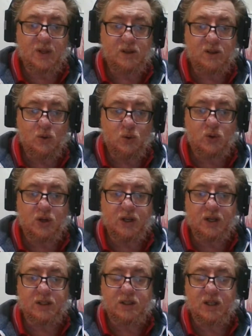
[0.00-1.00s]
You look at
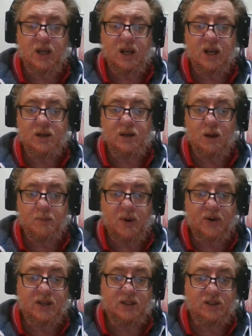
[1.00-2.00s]
it in
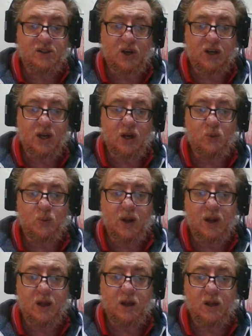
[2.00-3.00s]
American Psycho,
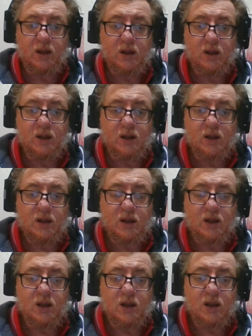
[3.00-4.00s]
where
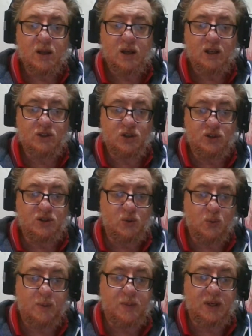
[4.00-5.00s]
he's used to
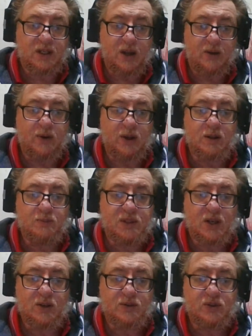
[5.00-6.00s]
women giving
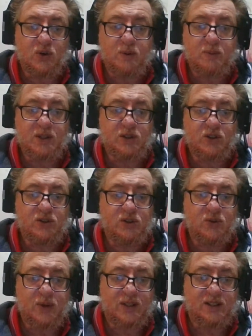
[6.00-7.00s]
themselves to him. He's used
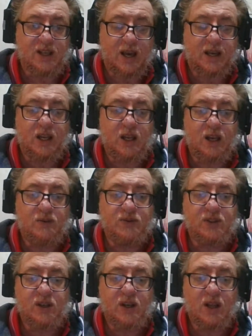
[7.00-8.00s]
to
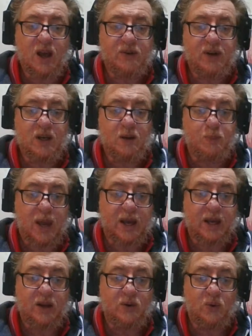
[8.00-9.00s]
executives having a
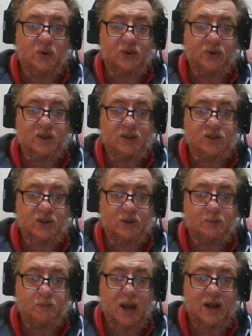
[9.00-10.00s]
pecking order in a
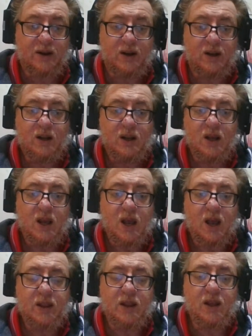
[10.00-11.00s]
certain manner,
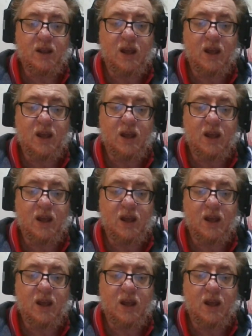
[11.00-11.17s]
and